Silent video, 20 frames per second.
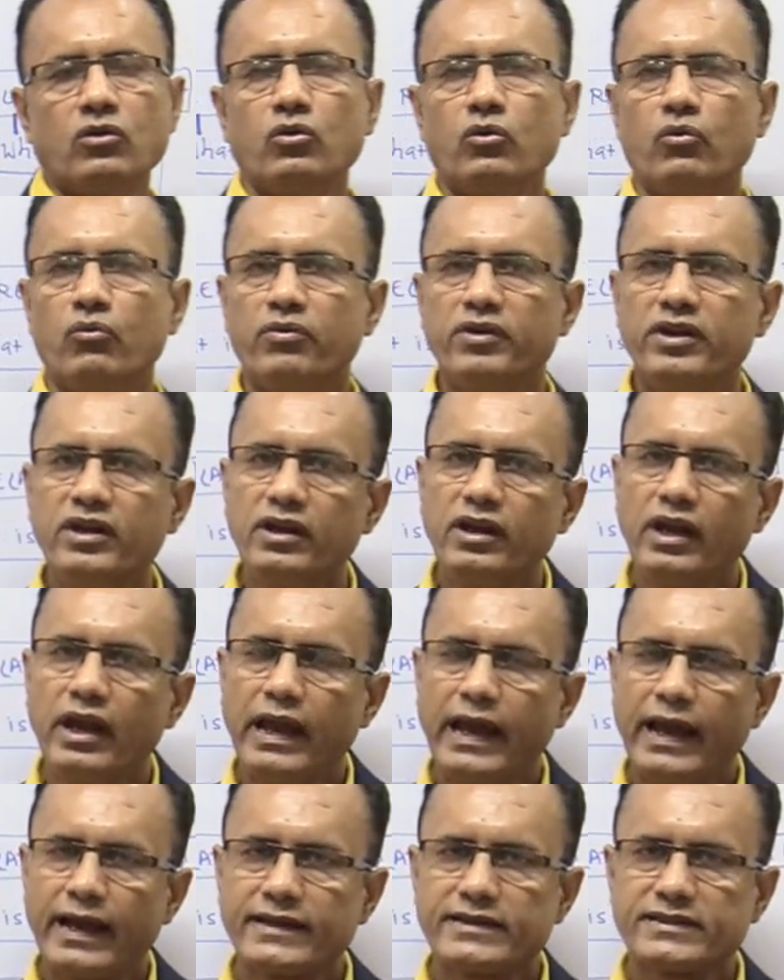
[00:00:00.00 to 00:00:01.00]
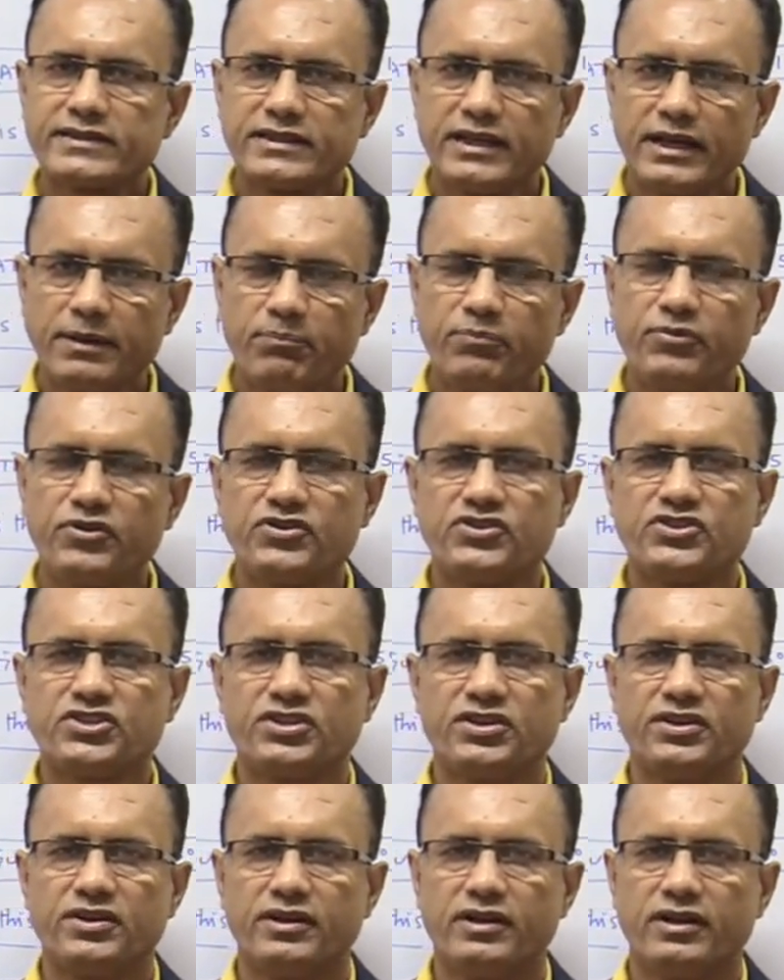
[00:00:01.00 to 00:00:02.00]
we
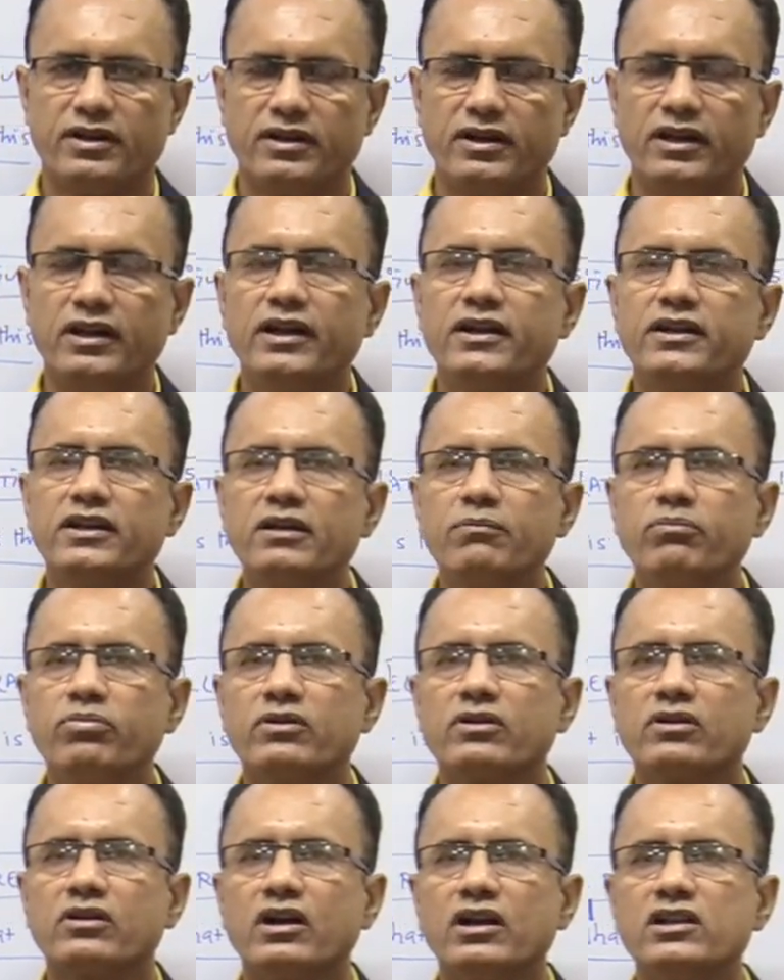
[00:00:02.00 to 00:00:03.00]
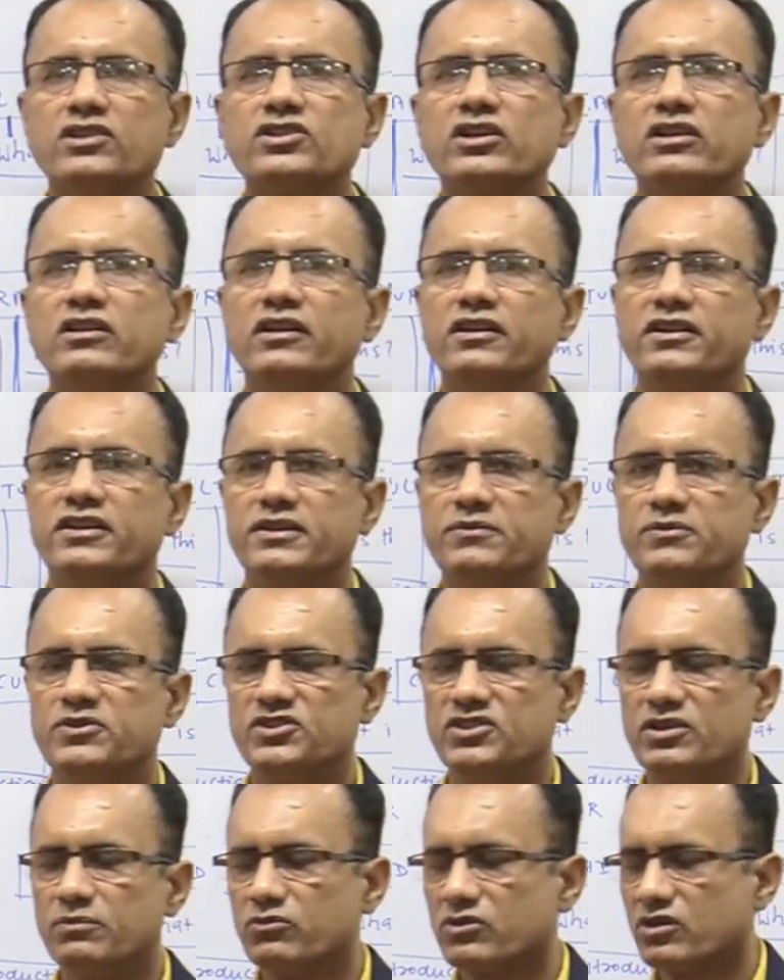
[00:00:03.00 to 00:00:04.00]
accept relative cultural
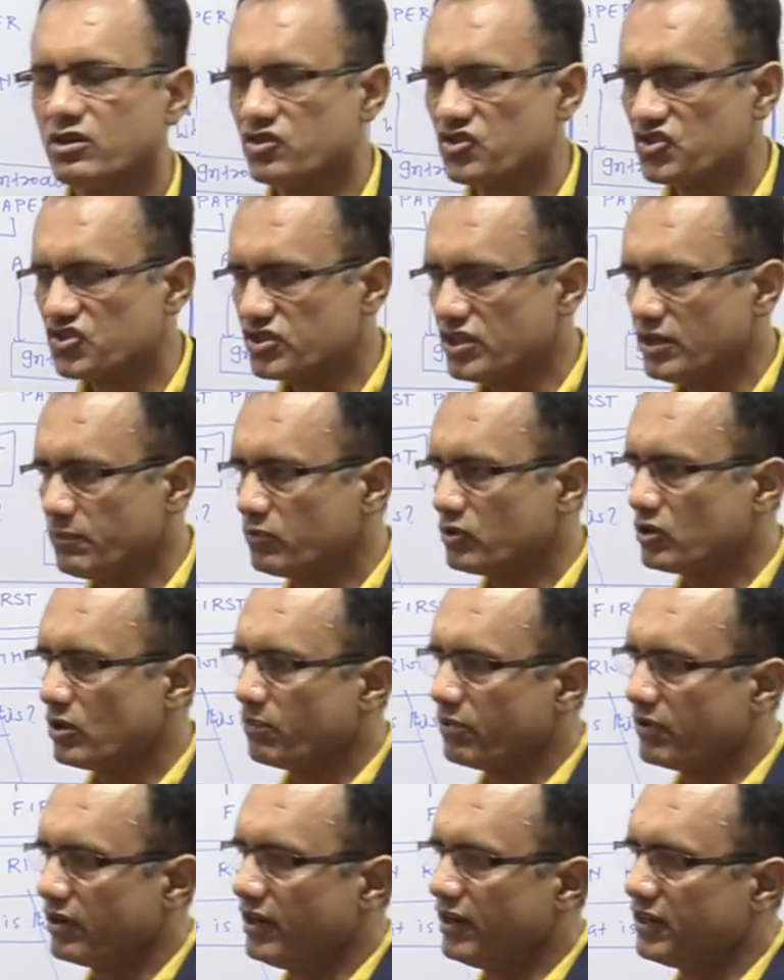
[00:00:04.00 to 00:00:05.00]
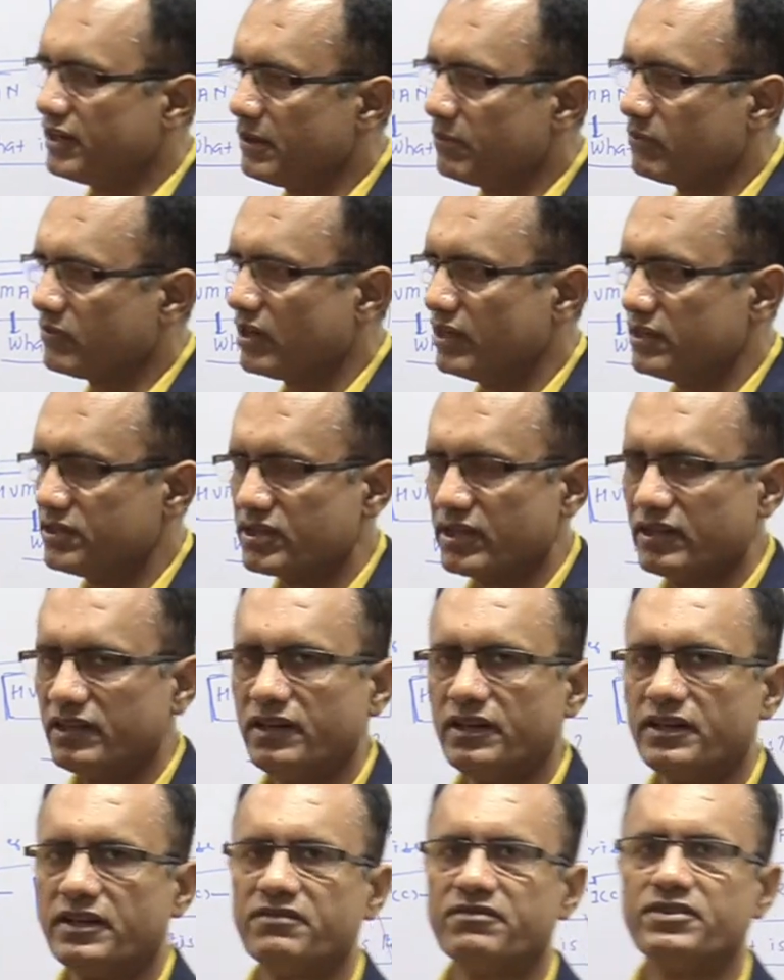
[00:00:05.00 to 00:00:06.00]
relativism, concept of relative cultural
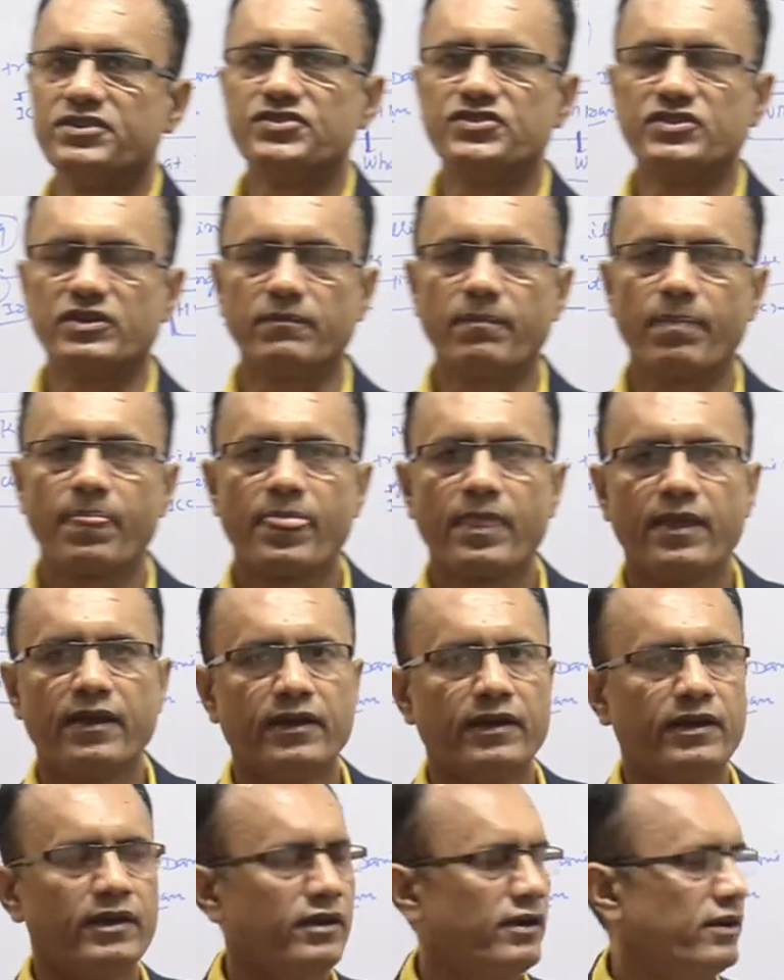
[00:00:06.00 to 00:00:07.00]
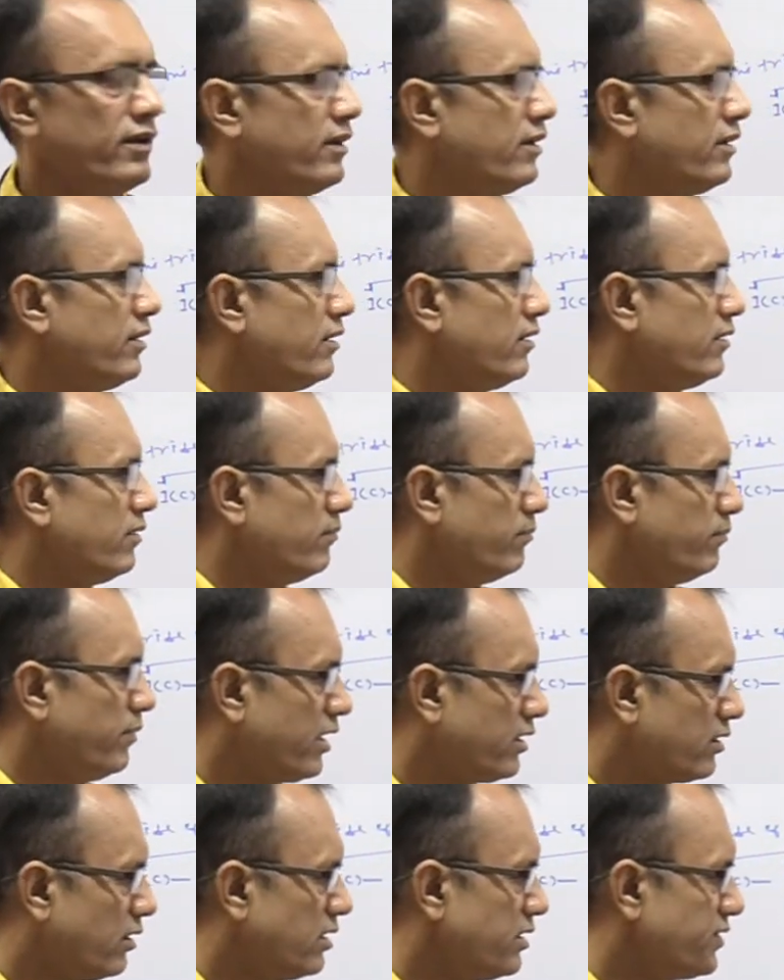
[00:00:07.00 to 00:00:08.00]
relativism,
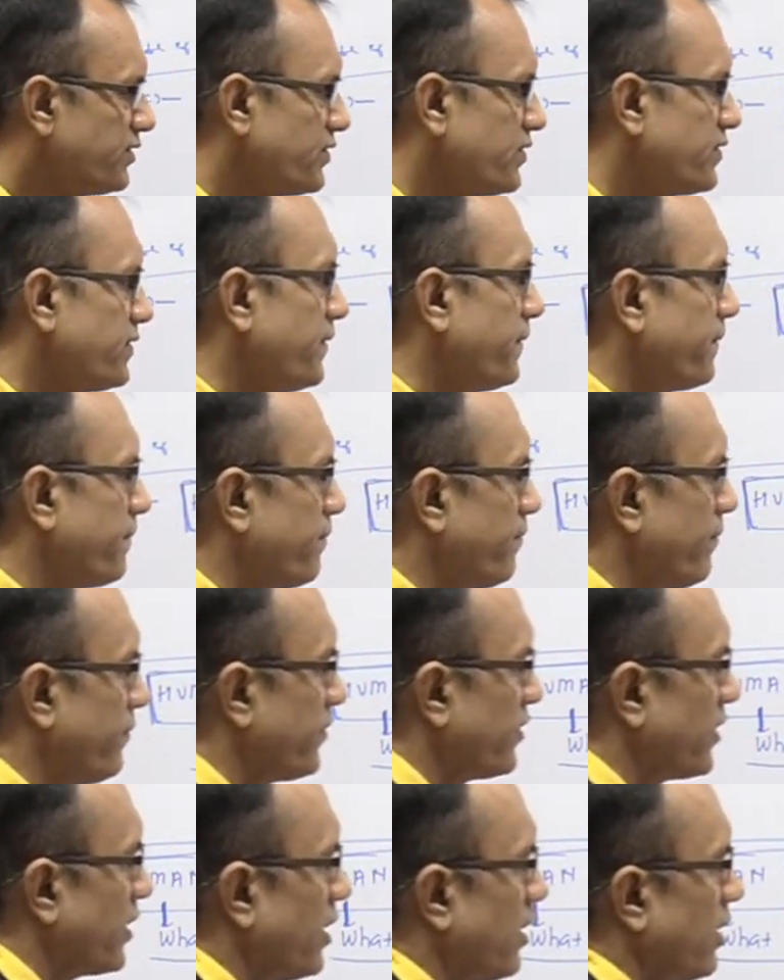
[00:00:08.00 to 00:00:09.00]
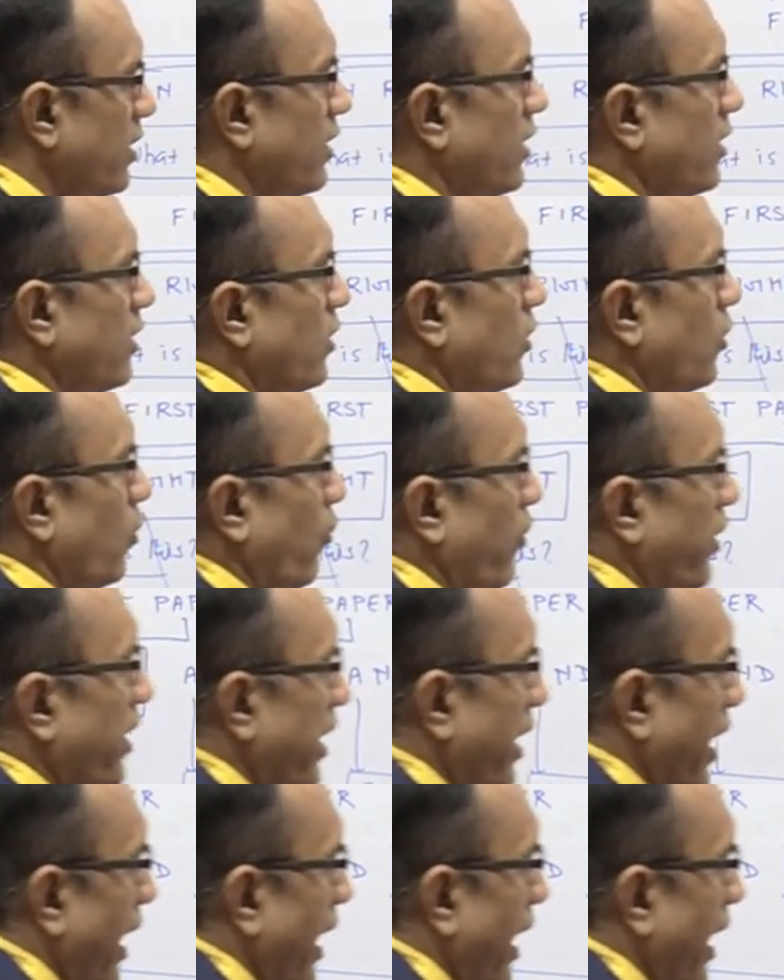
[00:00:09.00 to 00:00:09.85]
because we